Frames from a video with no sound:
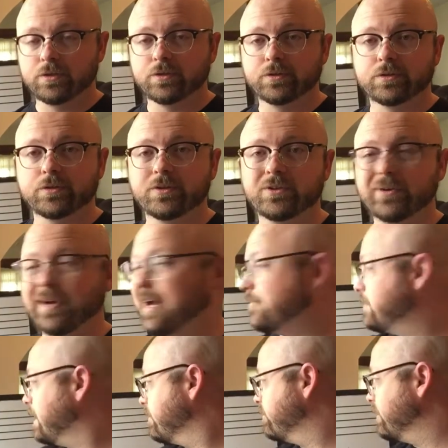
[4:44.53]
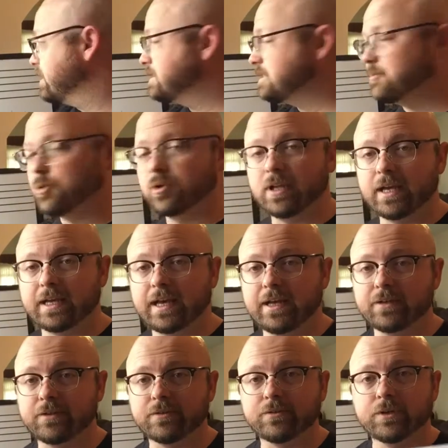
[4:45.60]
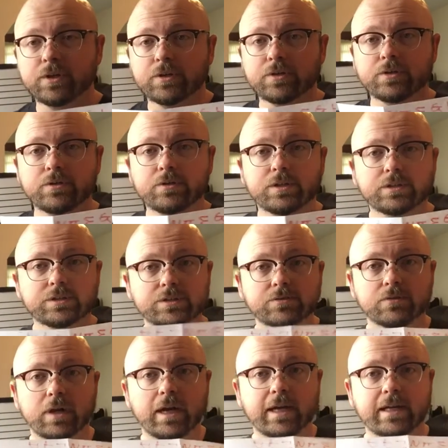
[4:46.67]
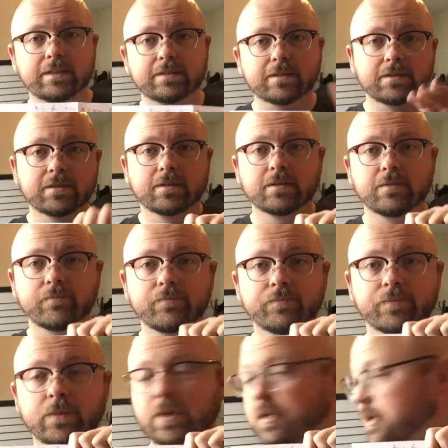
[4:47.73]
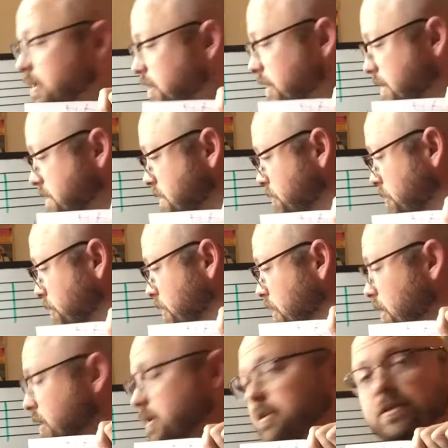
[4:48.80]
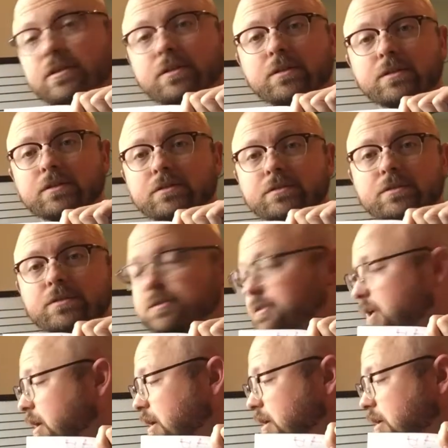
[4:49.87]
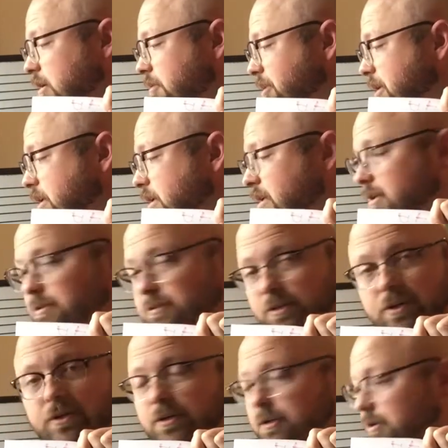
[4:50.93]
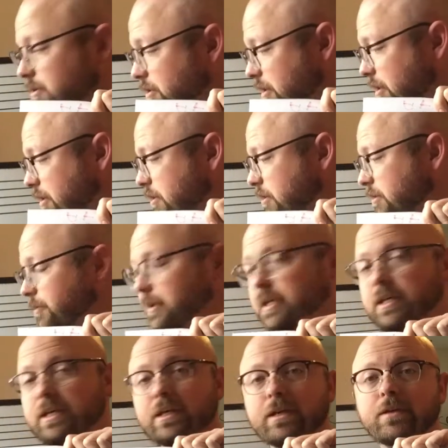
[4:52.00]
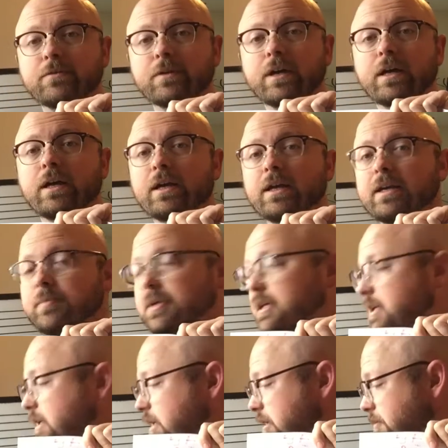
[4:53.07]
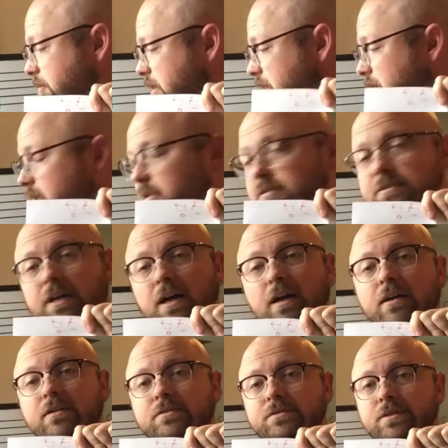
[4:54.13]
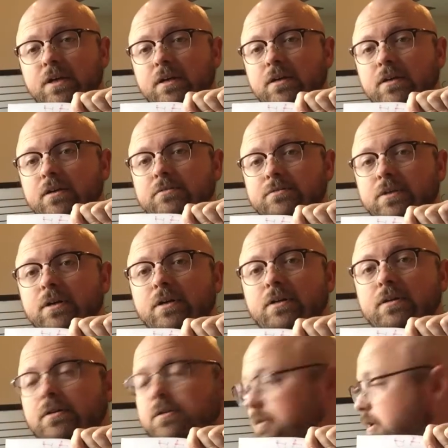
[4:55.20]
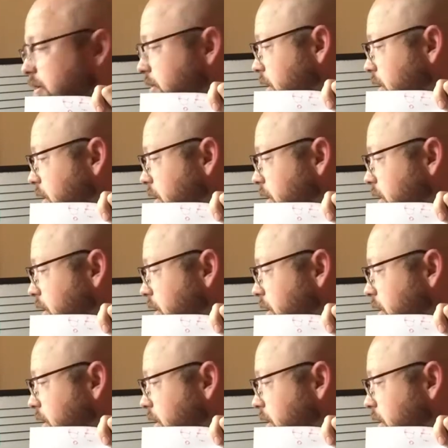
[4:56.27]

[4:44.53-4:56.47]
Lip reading: you don't have to have a fancy board like I do. You can just write, let's see, what are we? So, mi, do, mi, re, mi, so, do,